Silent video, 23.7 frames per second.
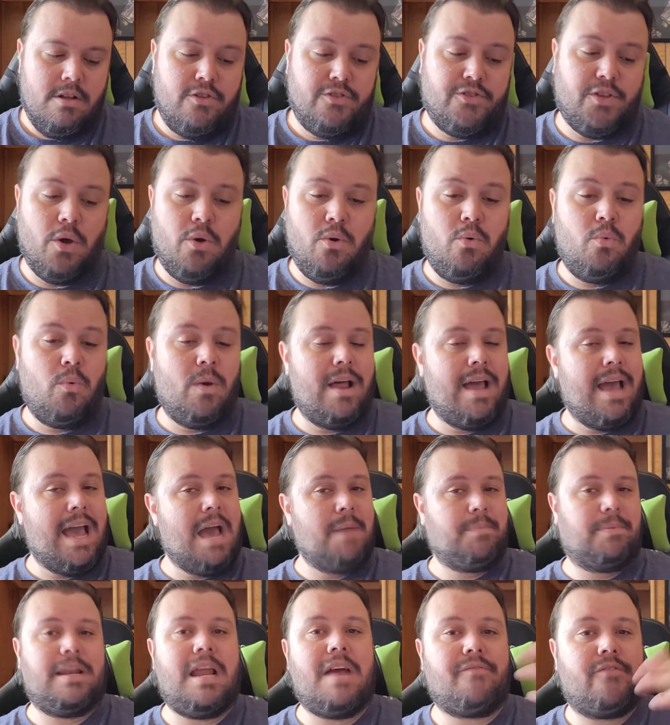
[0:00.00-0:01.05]
So what
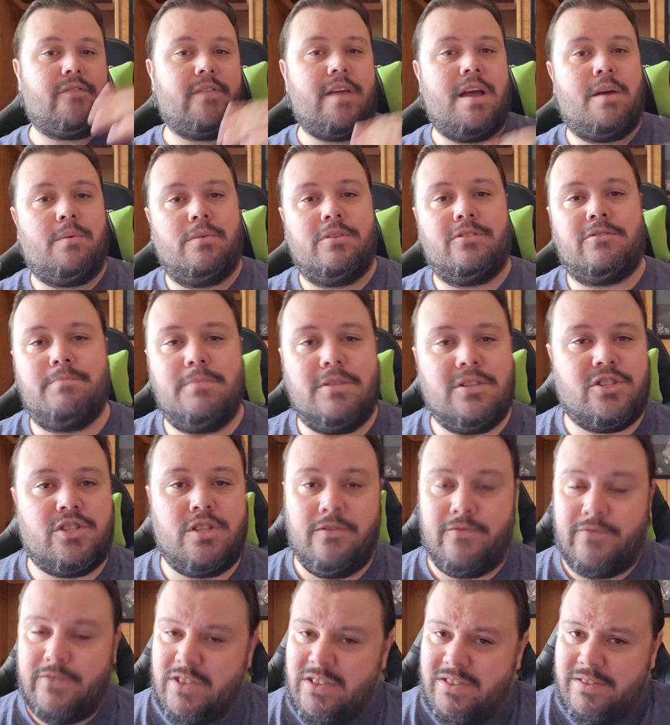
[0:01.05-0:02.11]
happened after that was
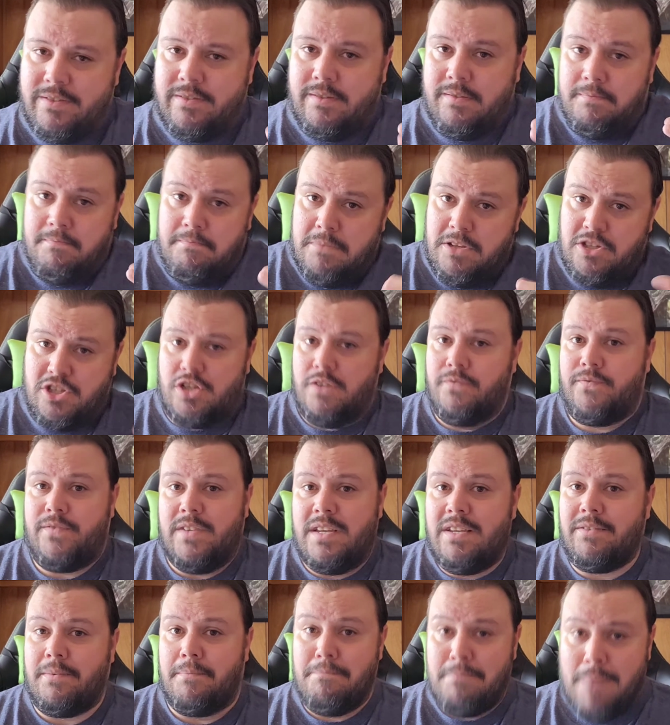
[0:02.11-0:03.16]
Mischief, since Mischief
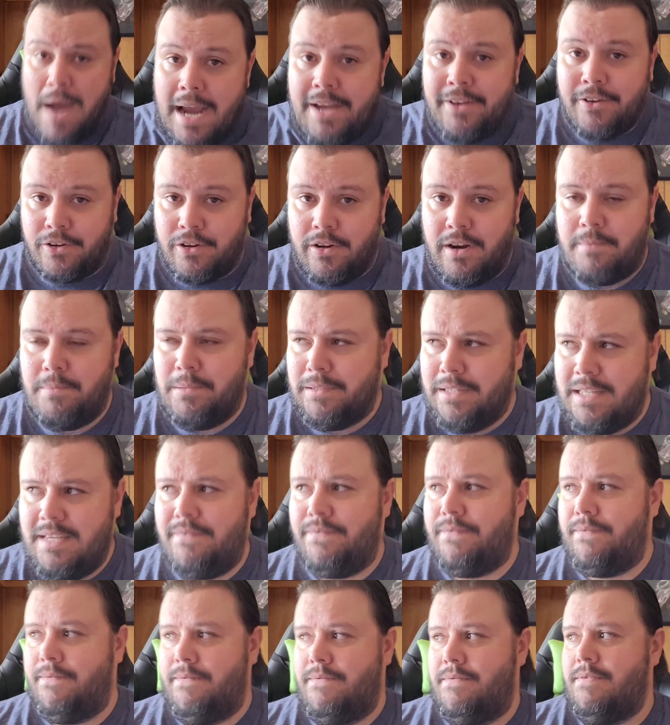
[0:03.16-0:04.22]
is a minor, I
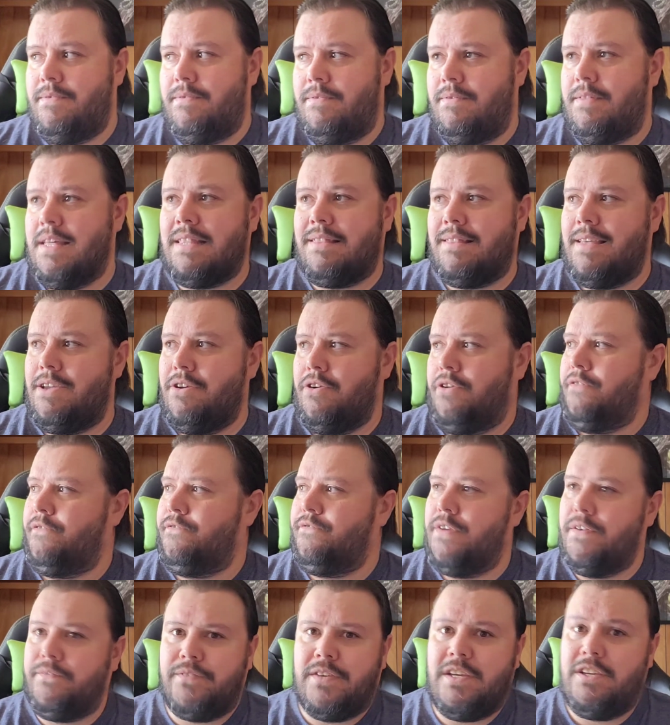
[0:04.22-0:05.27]
believe that they are
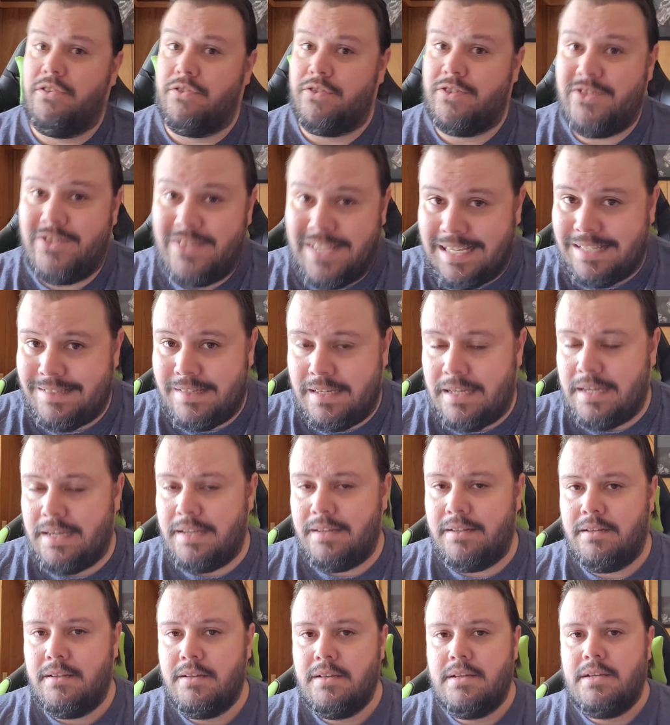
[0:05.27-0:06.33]
15 or
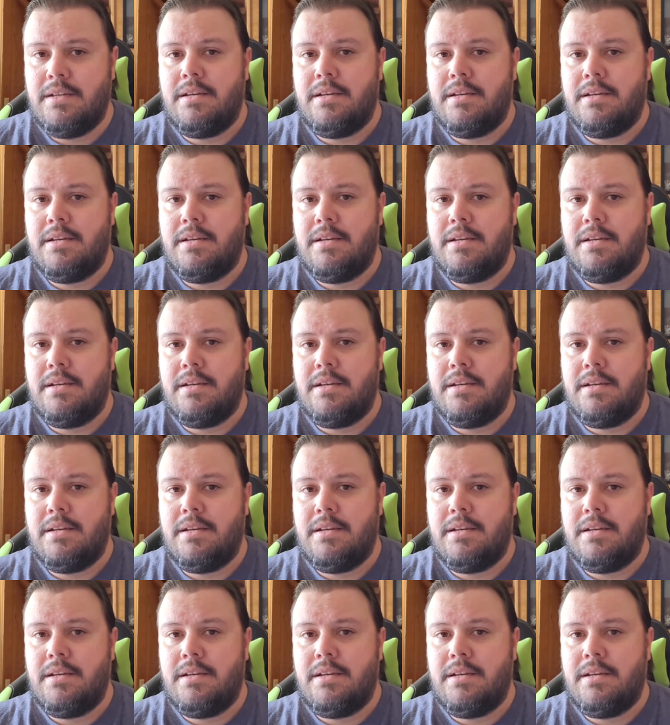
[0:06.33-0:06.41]
16,